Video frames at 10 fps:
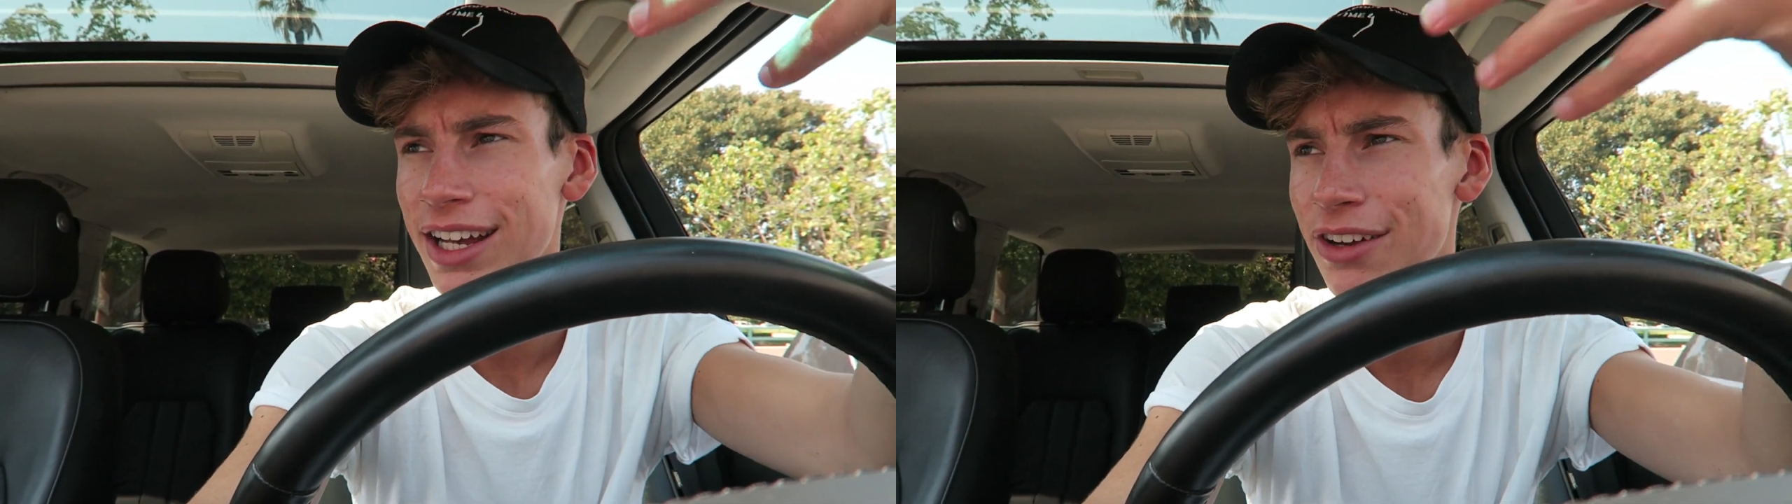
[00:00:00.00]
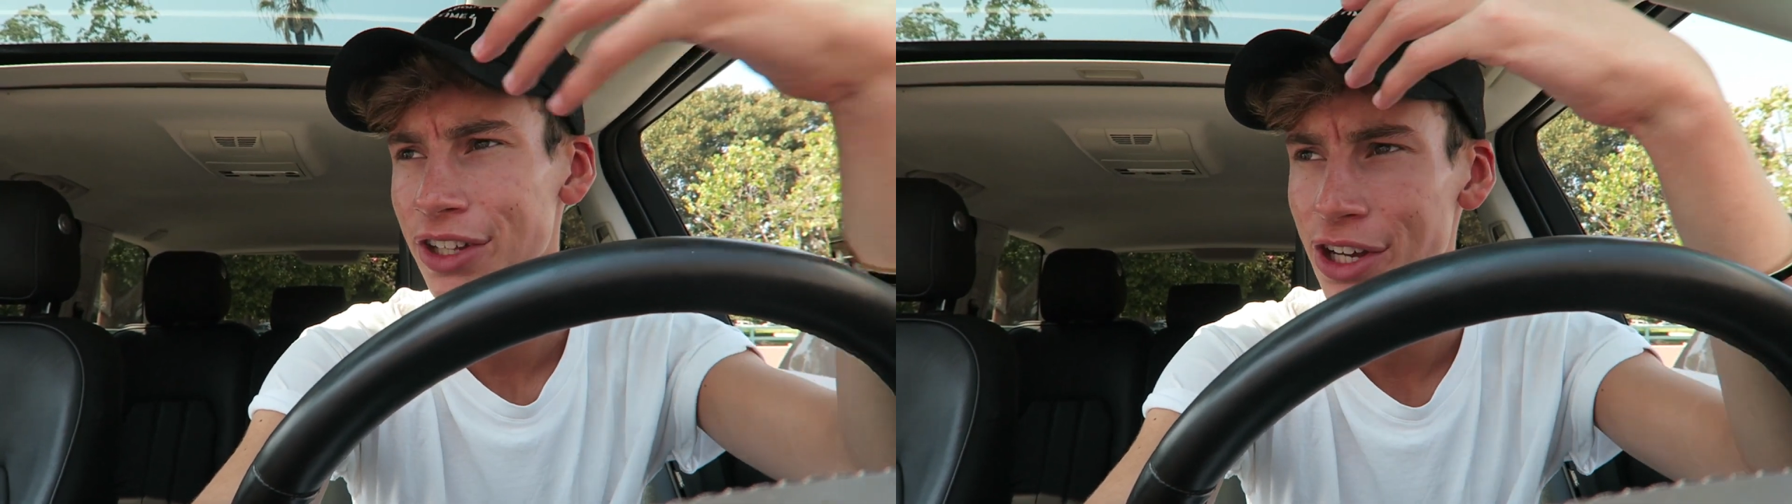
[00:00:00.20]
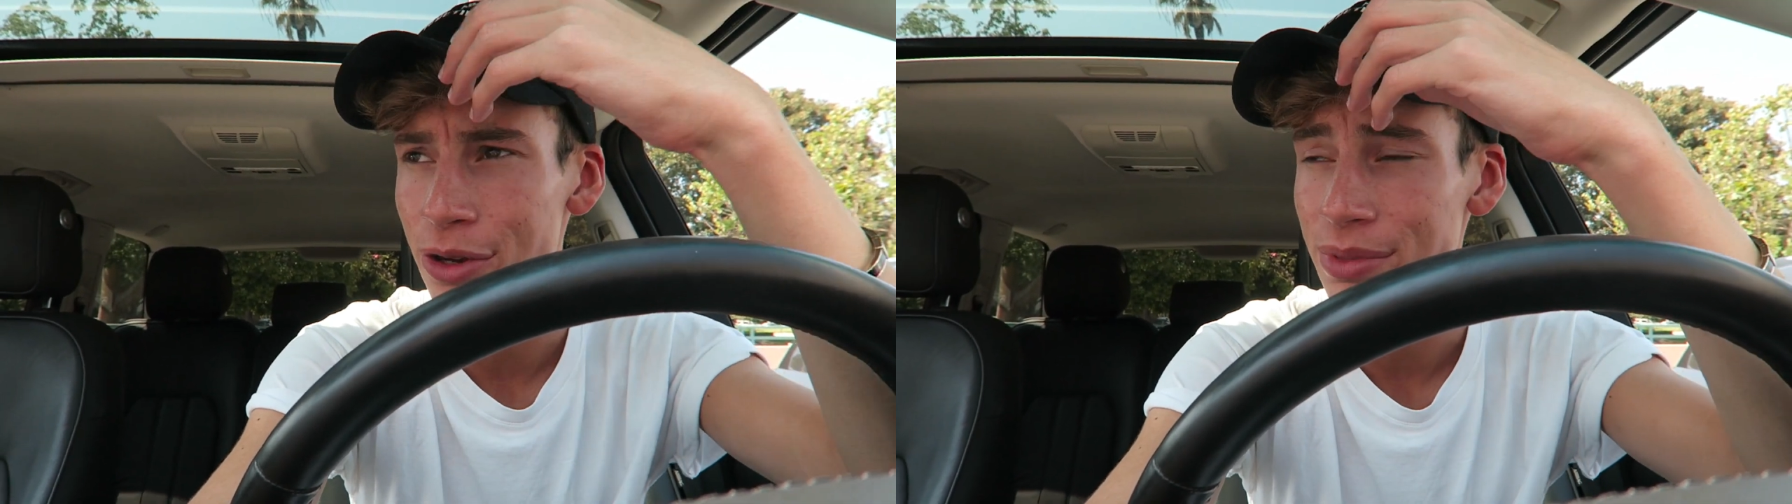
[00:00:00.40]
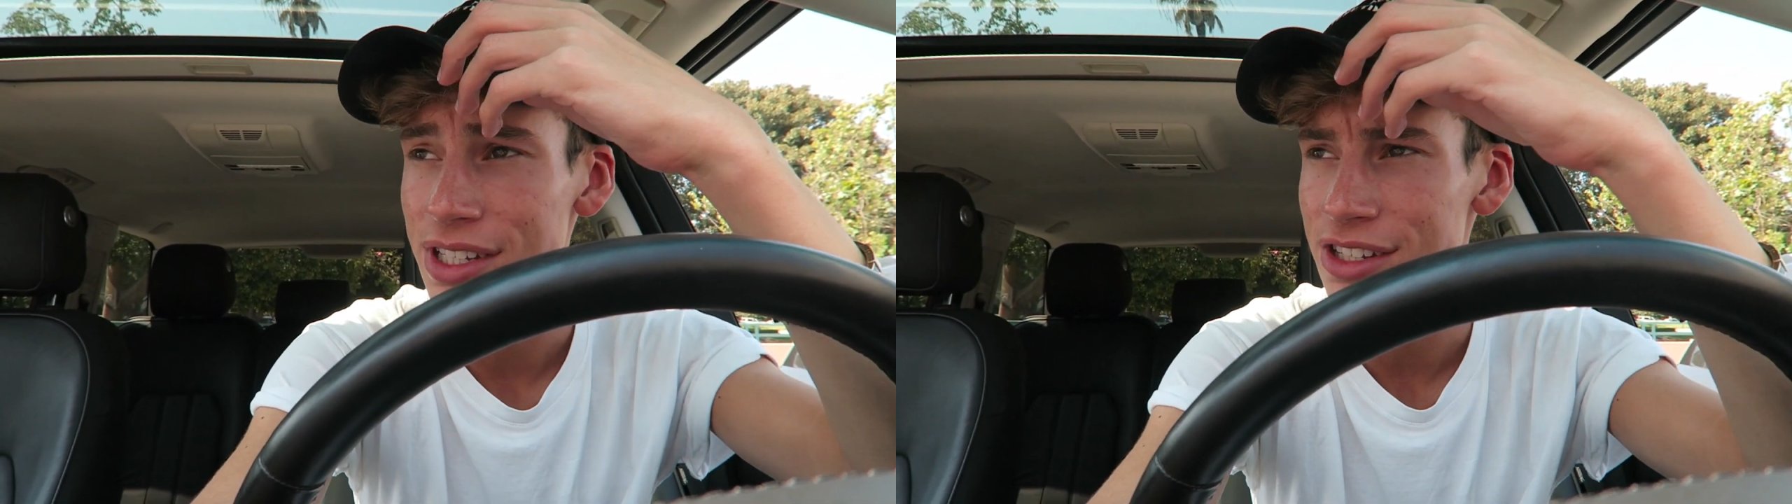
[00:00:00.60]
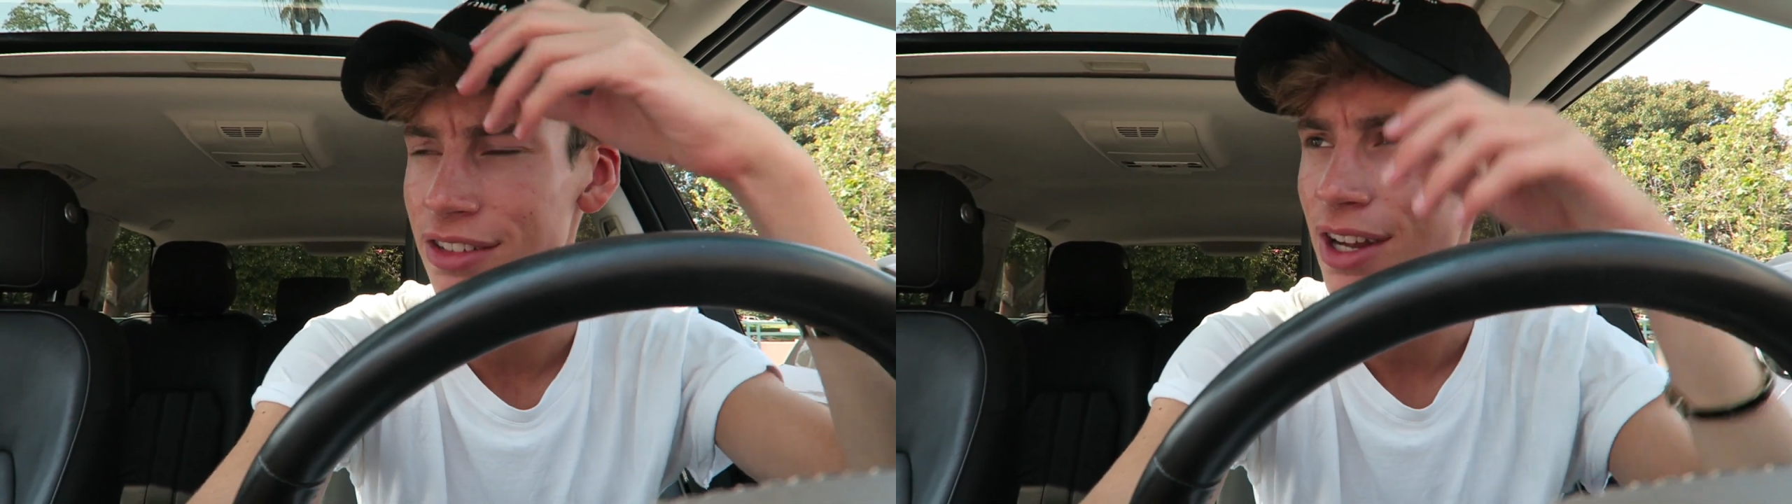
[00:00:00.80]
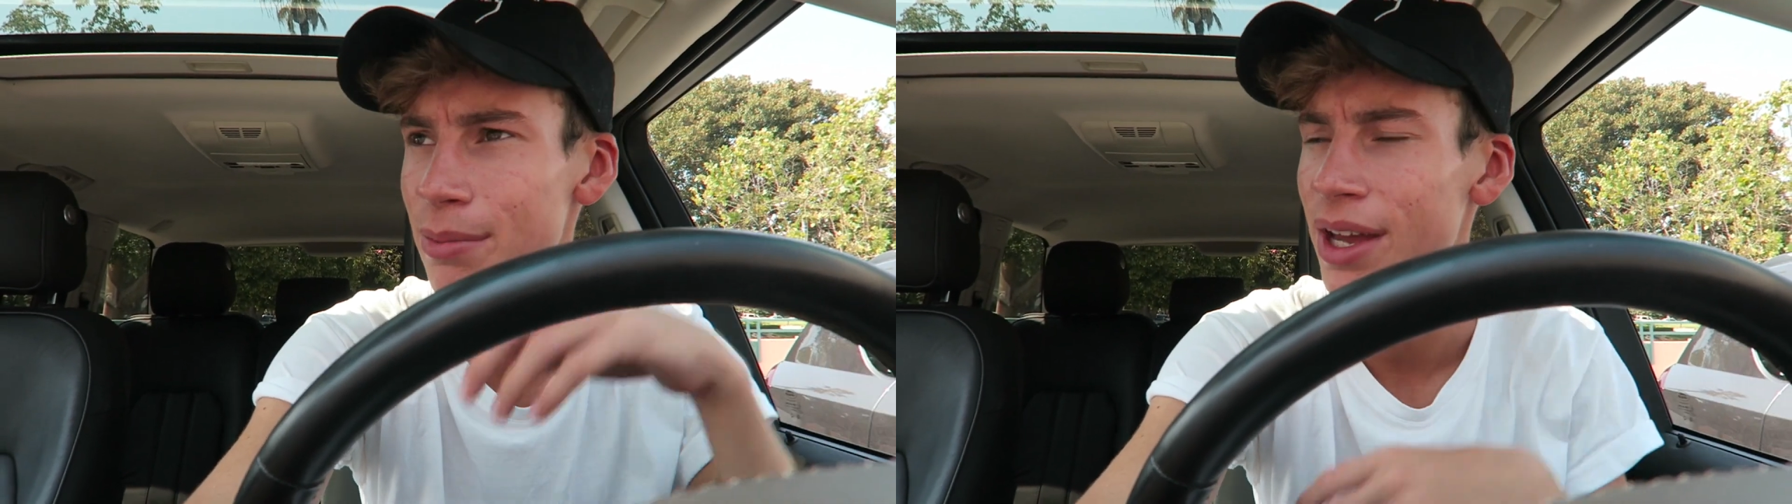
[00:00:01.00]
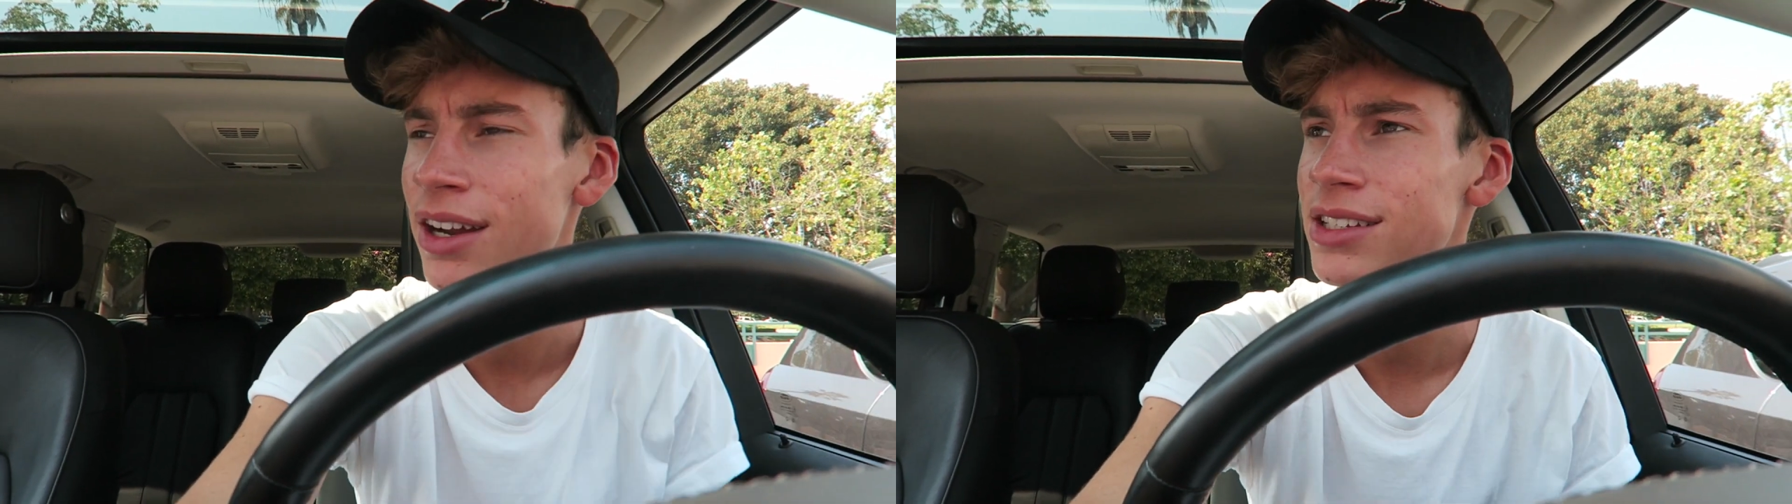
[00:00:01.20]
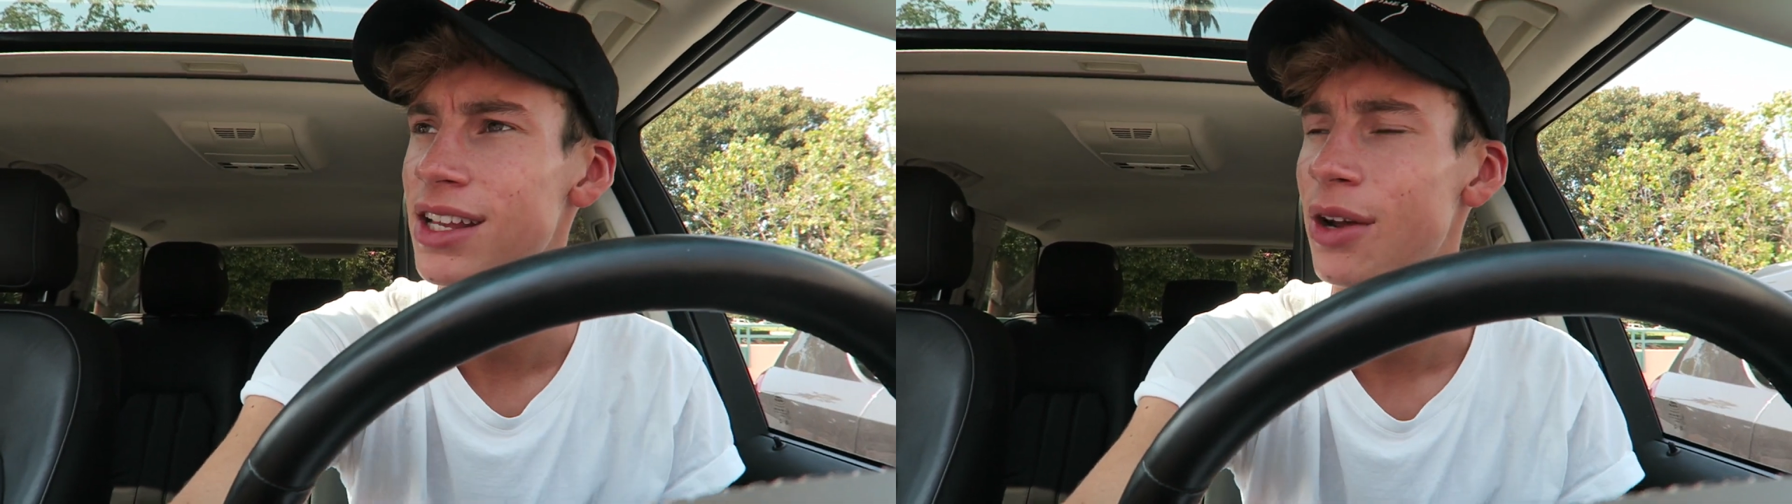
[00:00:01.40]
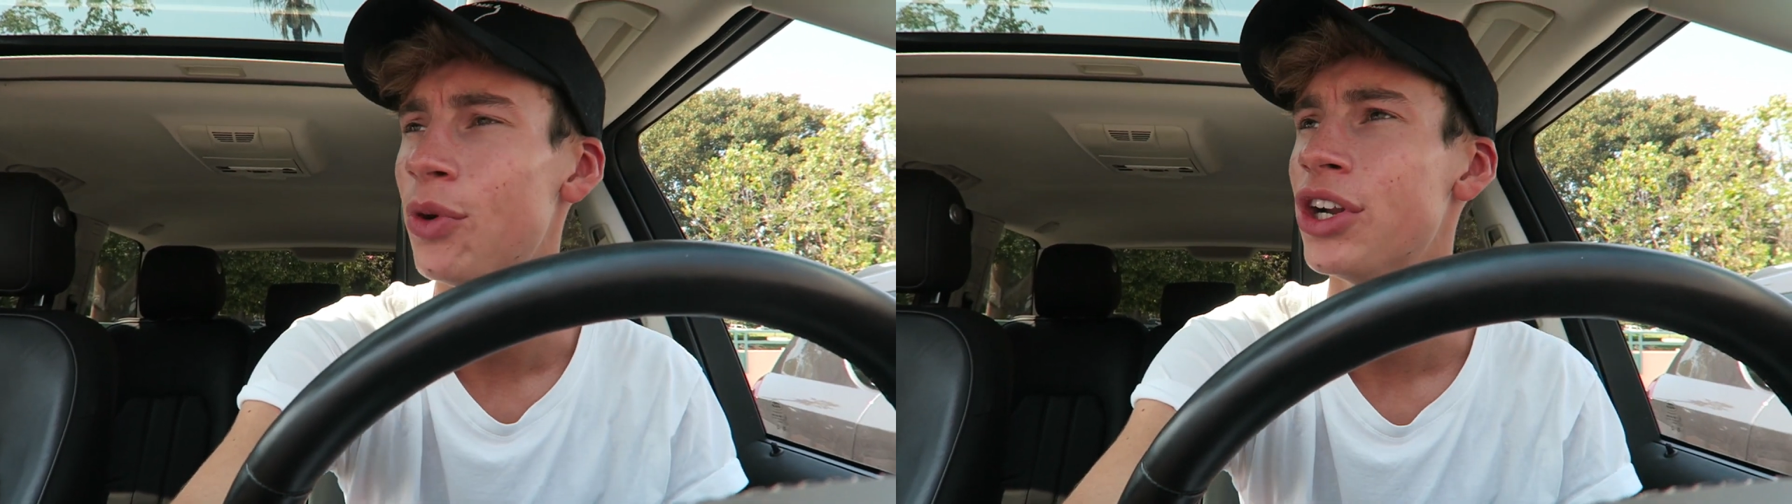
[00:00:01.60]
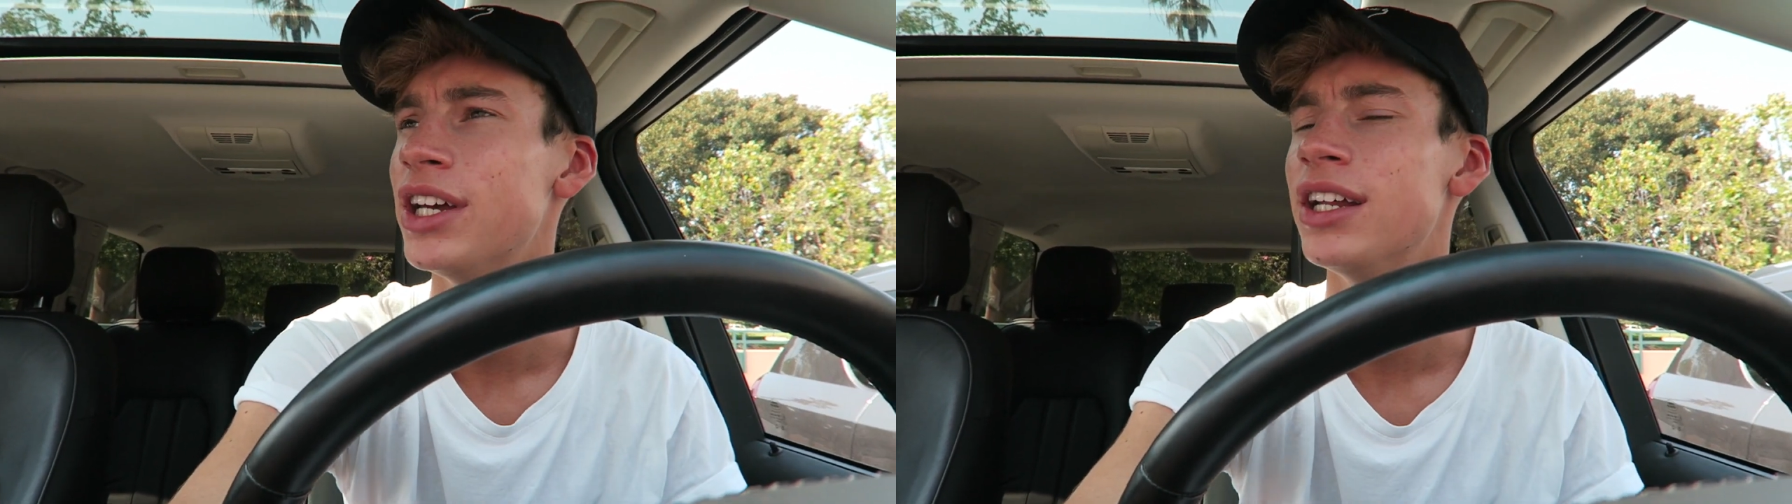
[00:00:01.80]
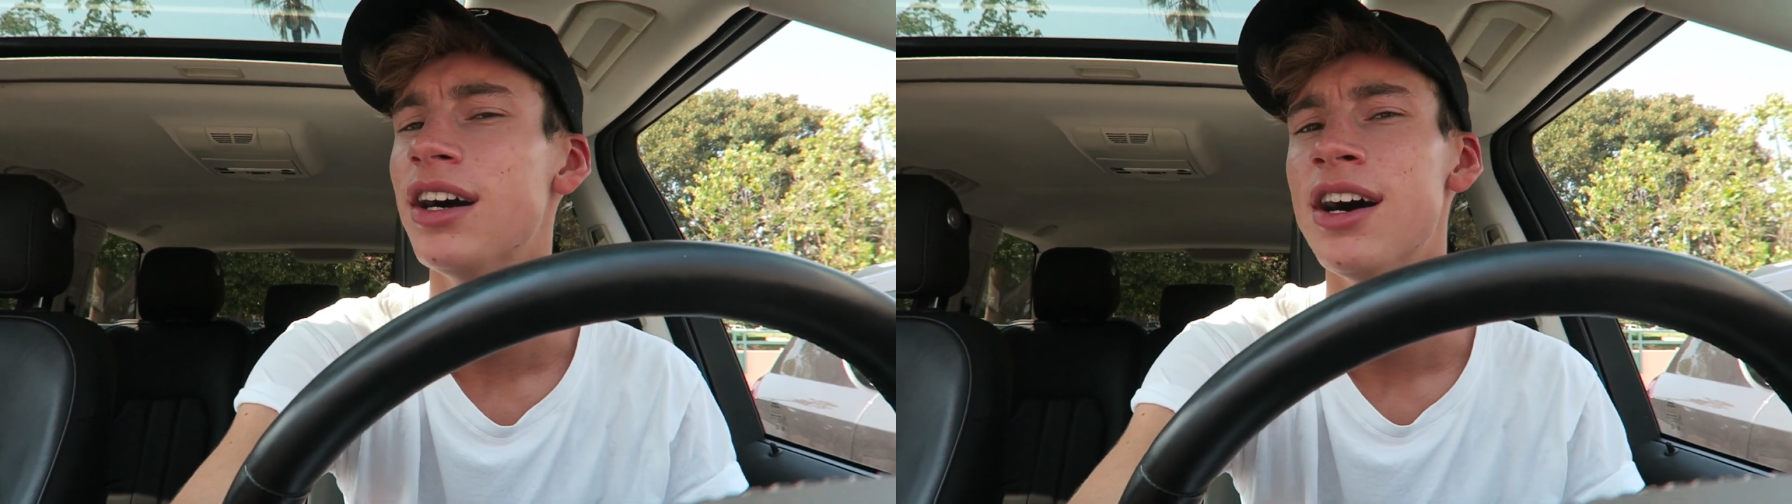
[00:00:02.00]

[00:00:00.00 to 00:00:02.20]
Like, I really hope these are the right pairs that I wanted,